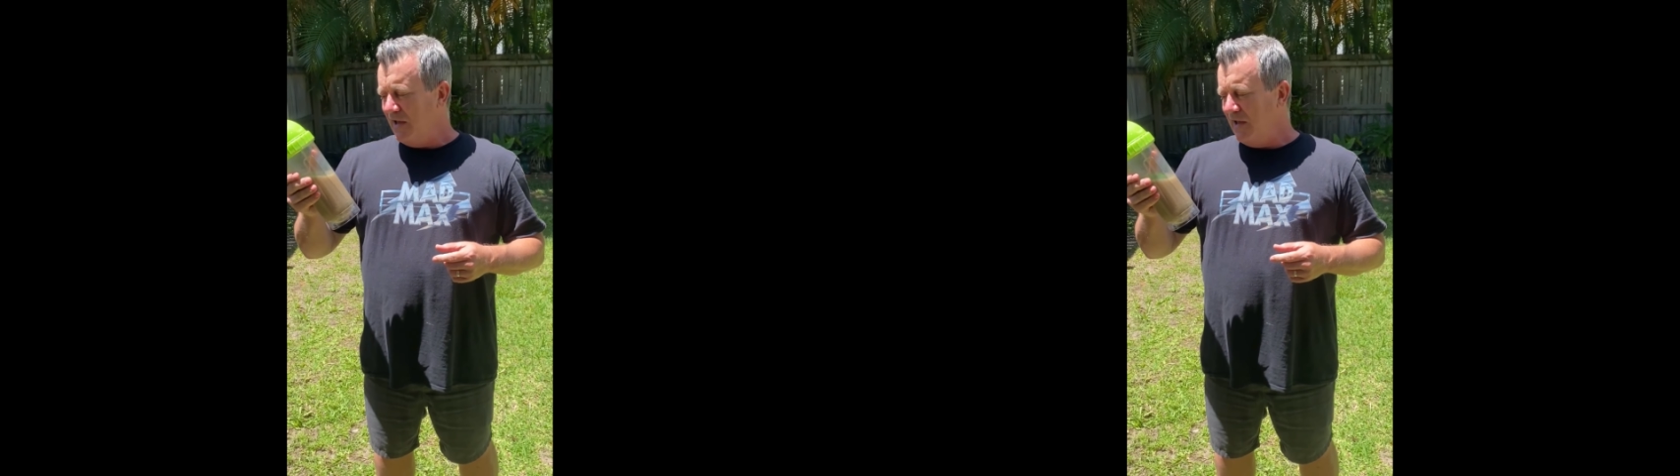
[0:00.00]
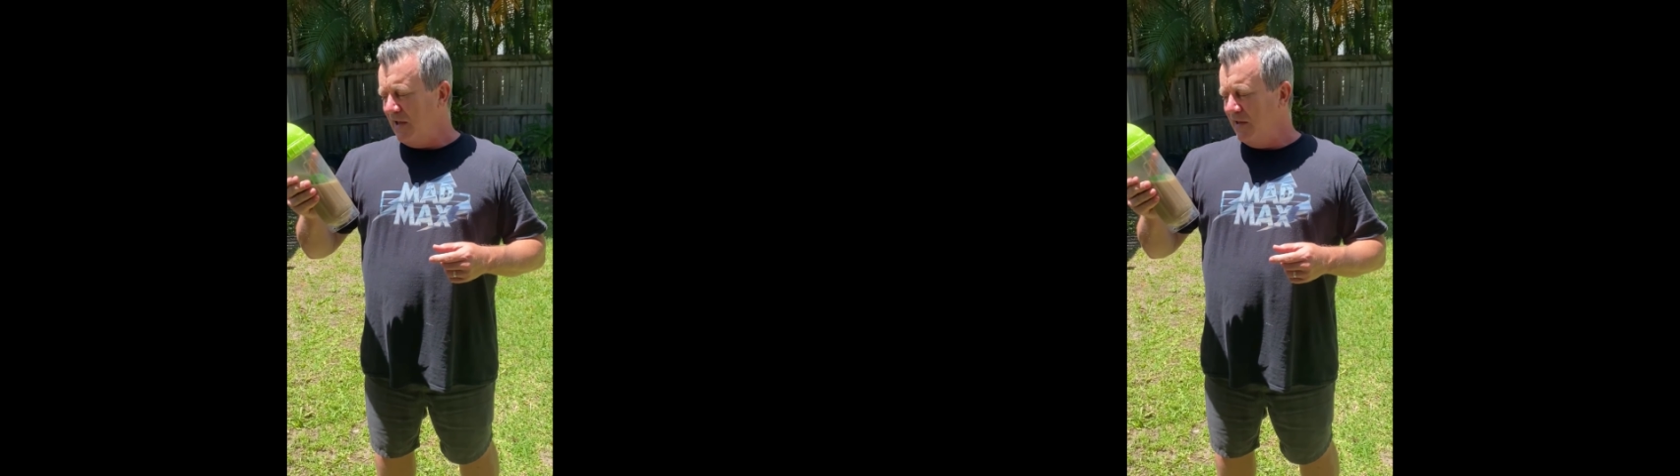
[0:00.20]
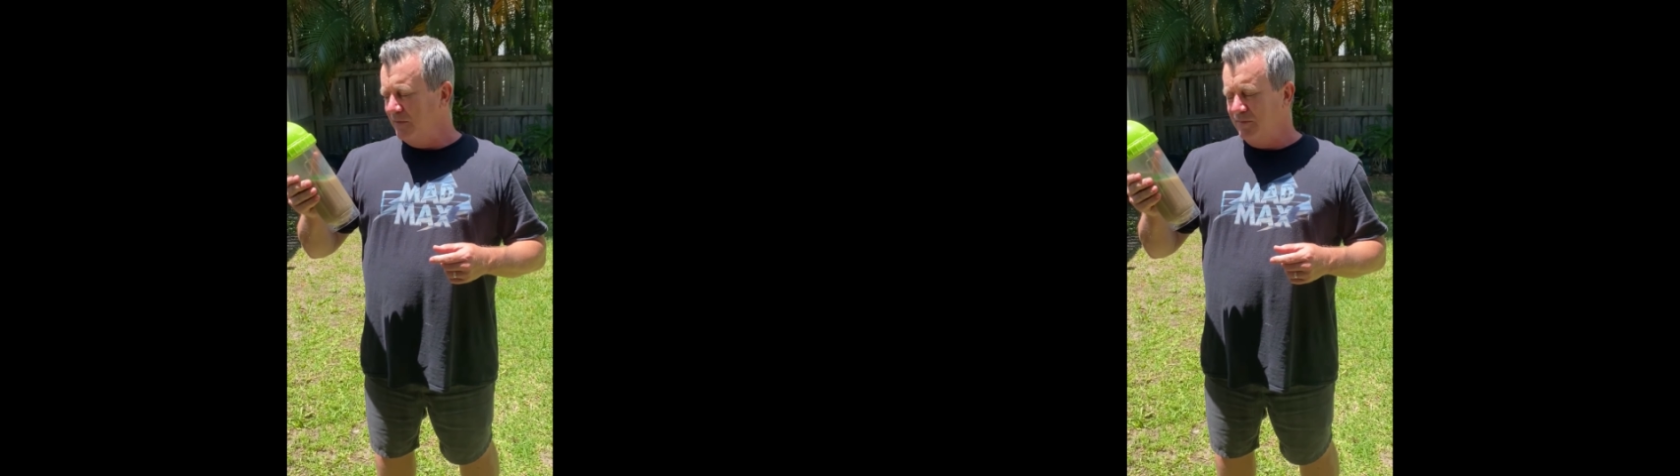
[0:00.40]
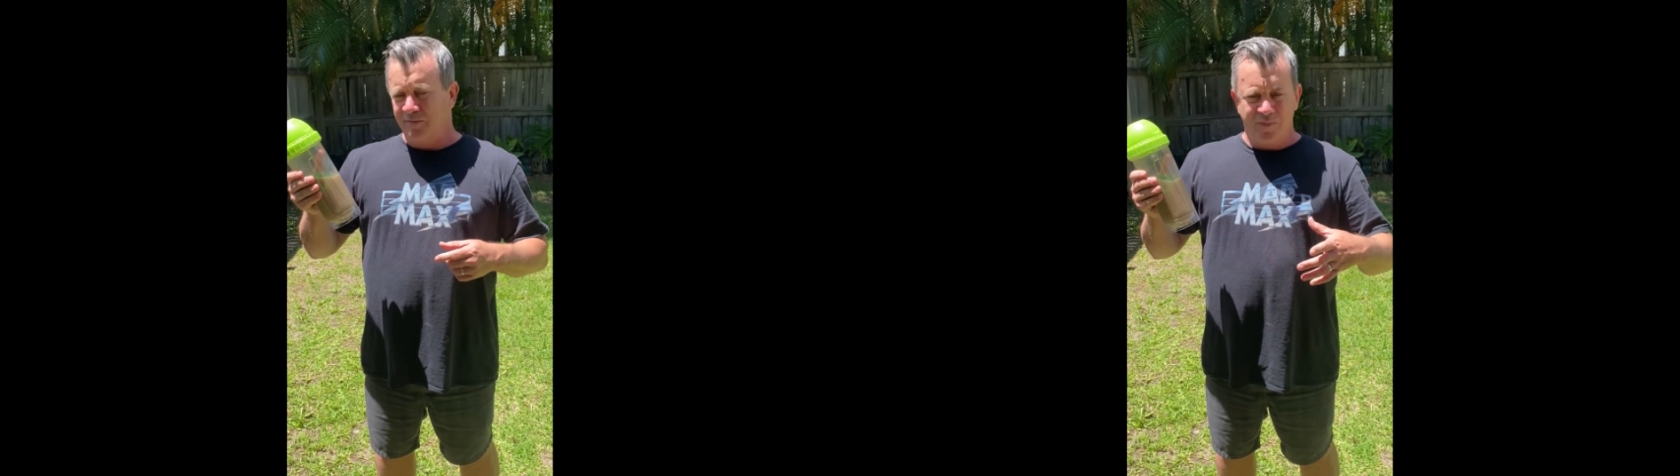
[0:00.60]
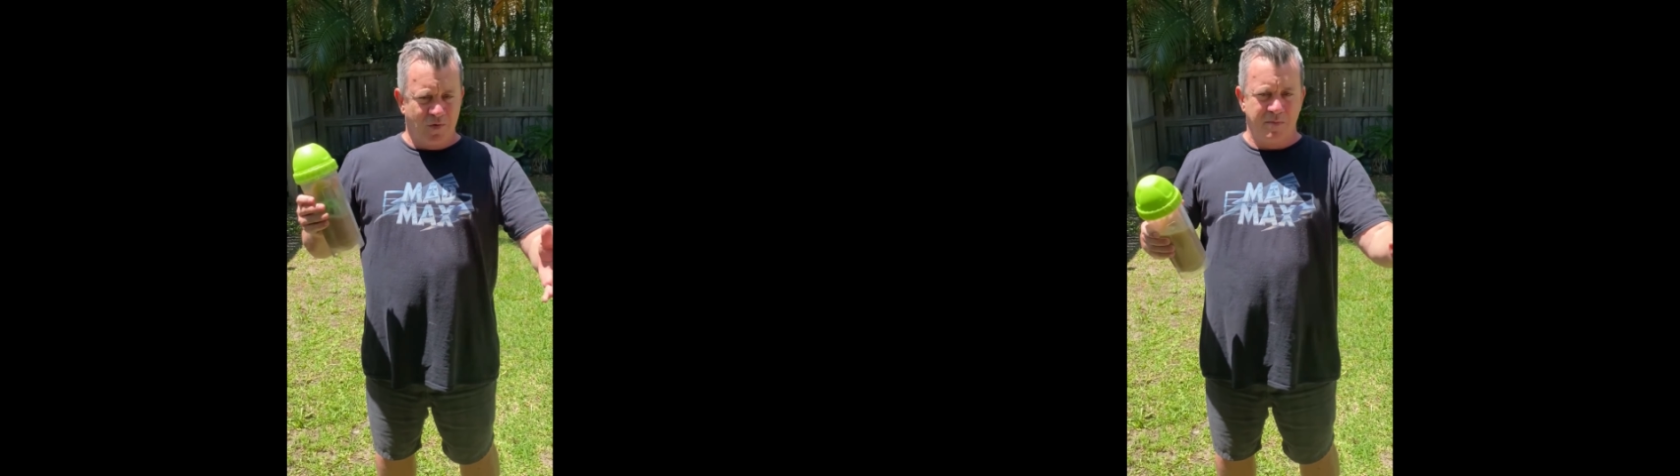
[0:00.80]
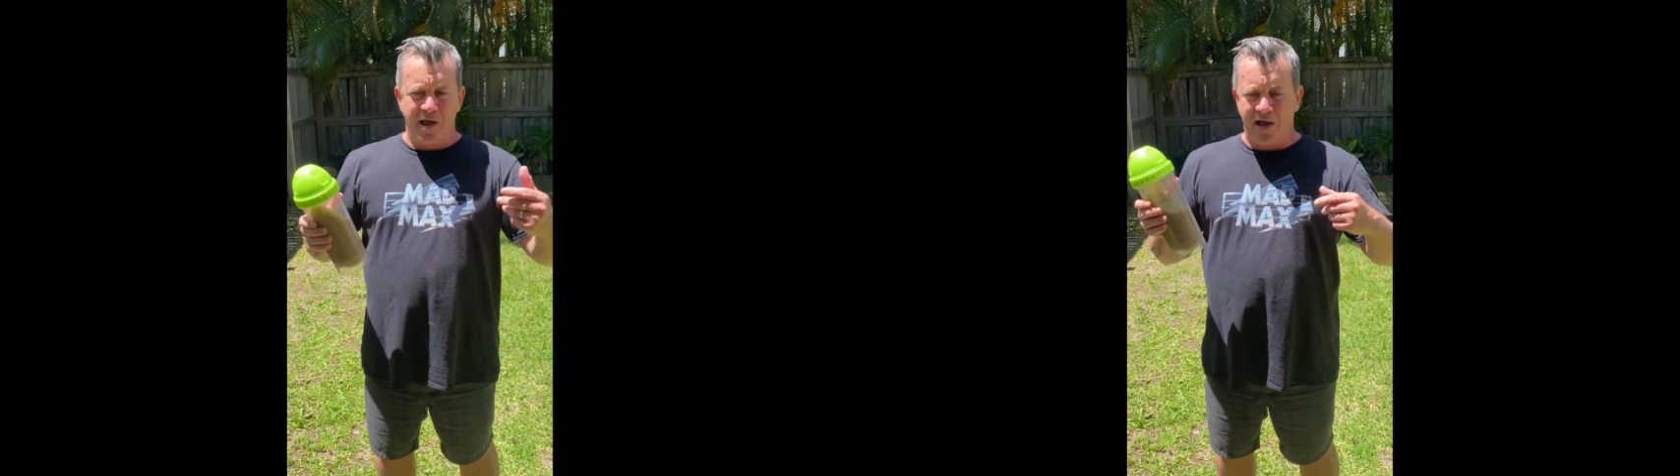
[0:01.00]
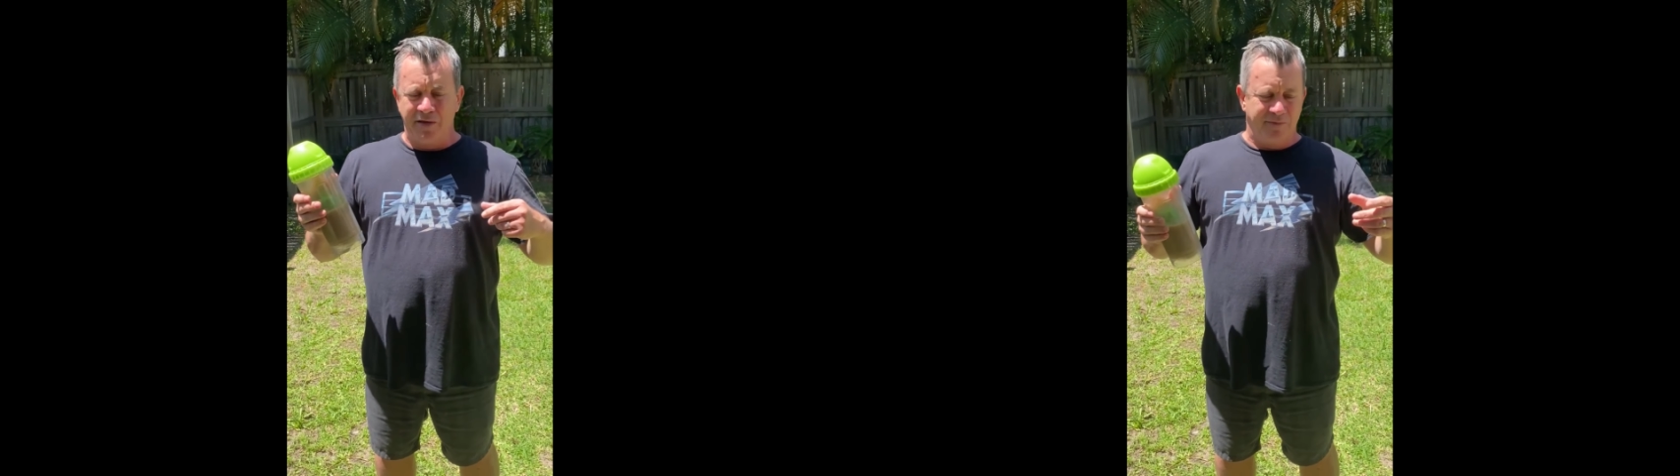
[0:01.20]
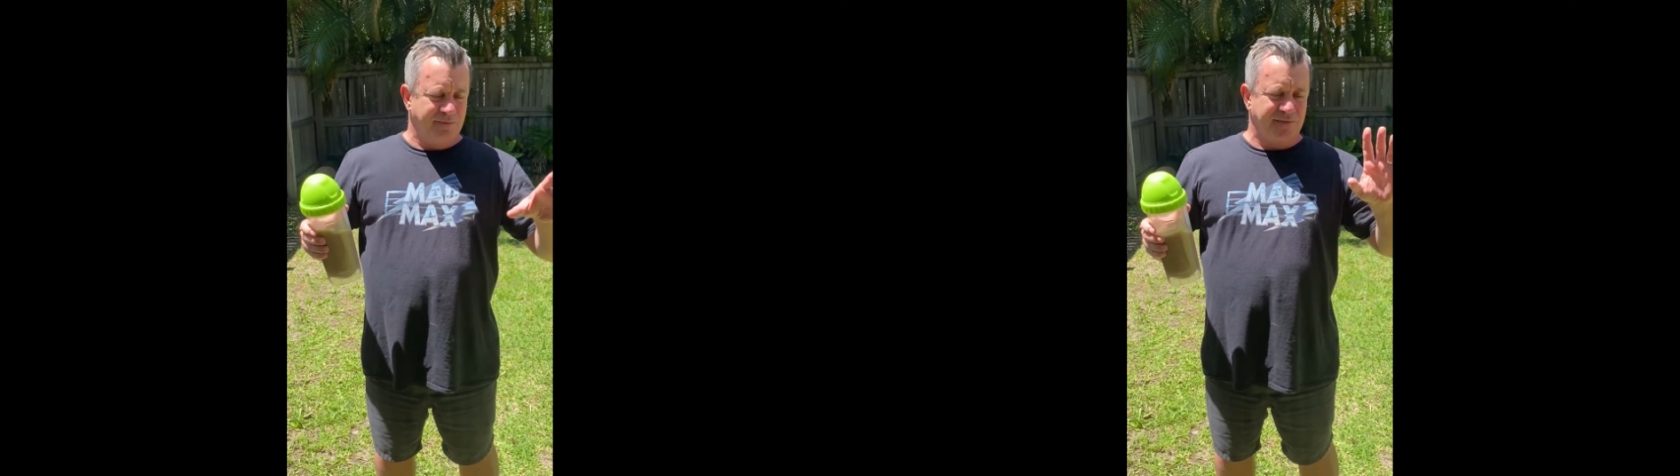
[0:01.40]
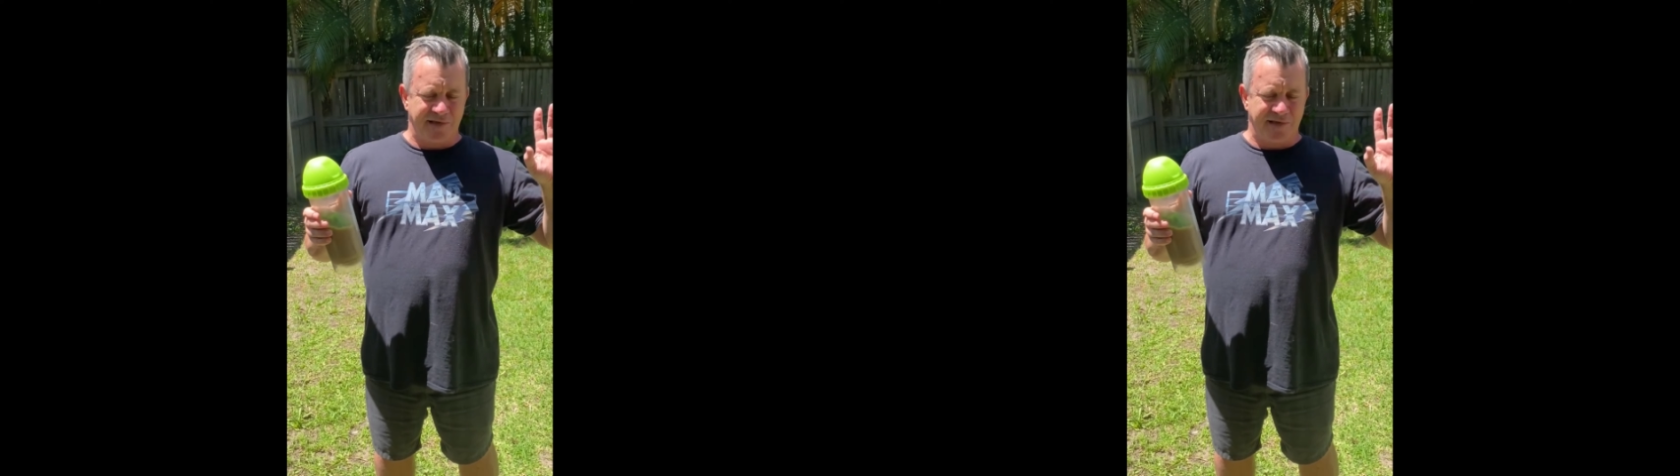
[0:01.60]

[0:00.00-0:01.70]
and pulled them out,